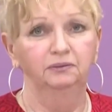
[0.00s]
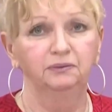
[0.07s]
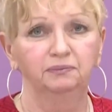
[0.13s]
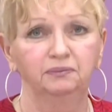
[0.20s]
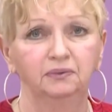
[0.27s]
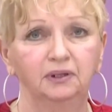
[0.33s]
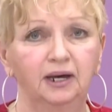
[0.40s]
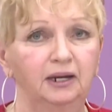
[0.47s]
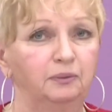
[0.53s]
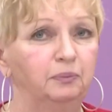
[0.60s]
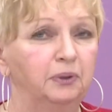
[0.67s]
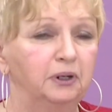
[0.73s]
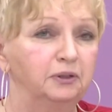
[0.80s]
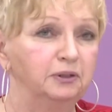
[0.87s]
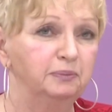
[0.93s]
A lot of
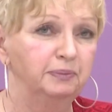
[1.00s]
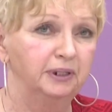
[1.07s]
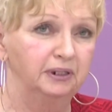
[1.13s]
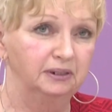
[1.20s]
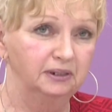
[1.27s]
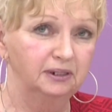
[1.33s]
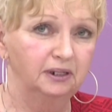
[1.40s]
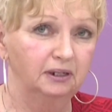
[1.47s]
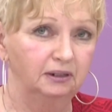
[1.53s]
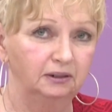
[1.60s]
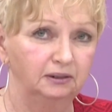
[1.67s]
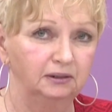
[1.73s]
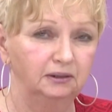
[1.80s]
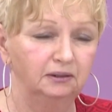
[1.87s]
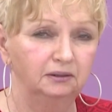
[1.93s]
prayers are being said
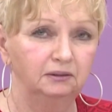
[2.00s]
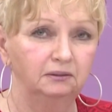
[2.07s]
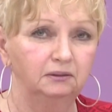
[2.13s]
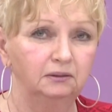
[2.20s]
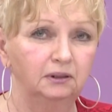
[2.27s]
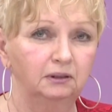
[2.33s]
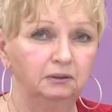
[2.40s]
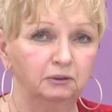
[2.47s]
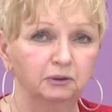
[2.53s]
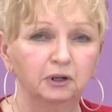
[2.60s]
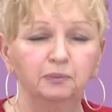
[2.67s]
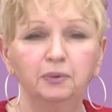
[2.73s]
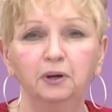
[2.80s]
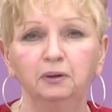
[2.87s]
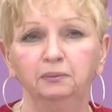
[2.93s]
that you'll
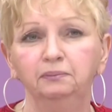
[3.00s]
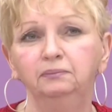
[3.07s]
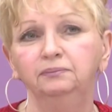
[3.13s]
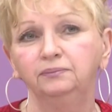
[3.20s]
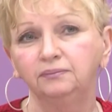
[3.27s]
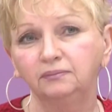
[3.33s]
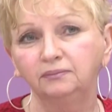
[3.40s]
come home.